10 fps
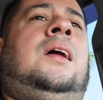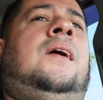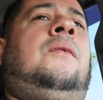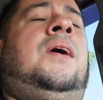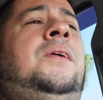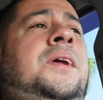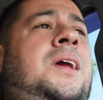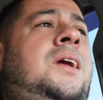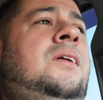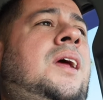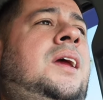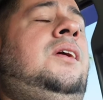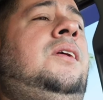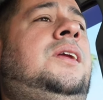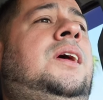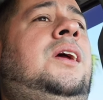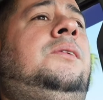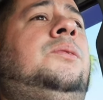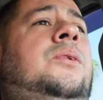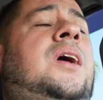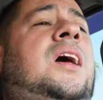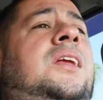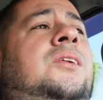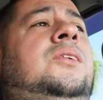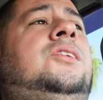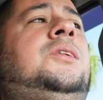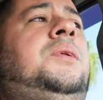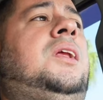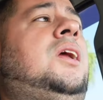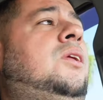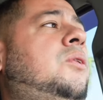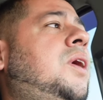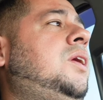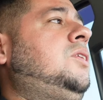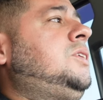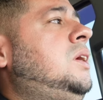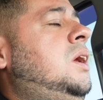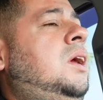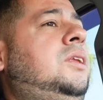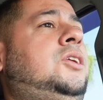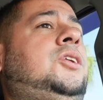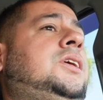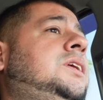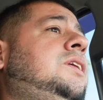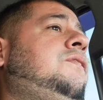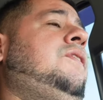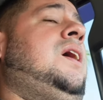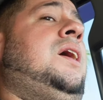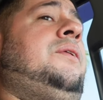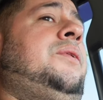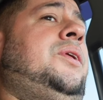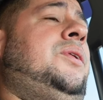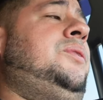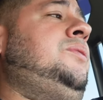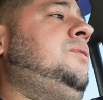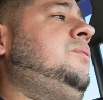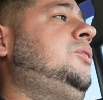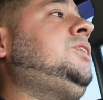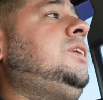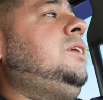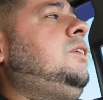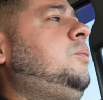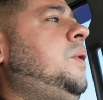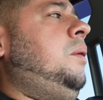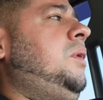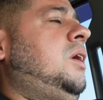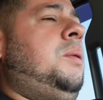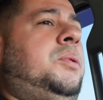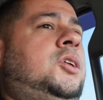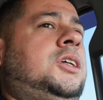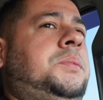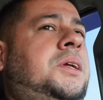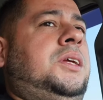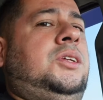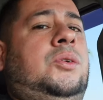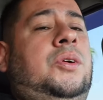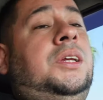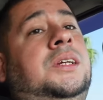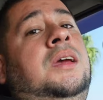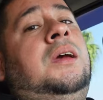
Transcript: Around here, like here in the area we're at, you know, there's going to be a lot of lowriders. The truck stuff, I don't know. We'll see. There'll probably be a couple trucks, but nothing too crazy.